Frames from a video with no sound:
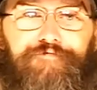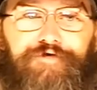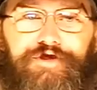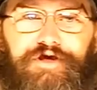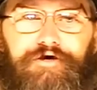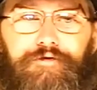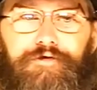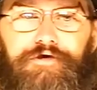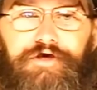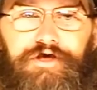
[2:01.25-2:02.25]
video
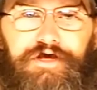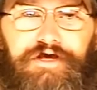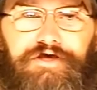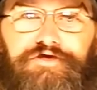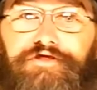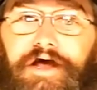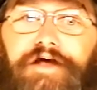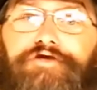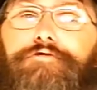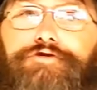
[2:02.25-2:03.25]
is
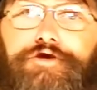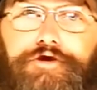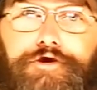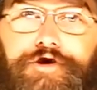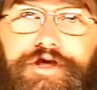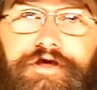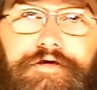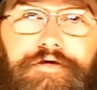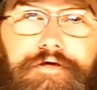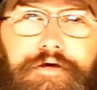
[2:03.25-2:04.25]
National Security
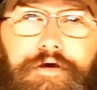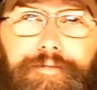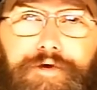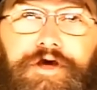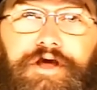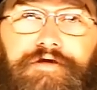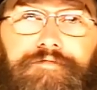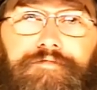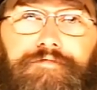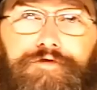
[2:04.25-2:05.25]

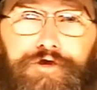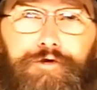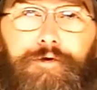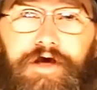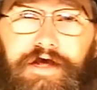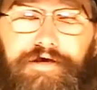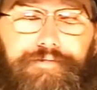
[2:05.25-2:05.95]
Plan 2A.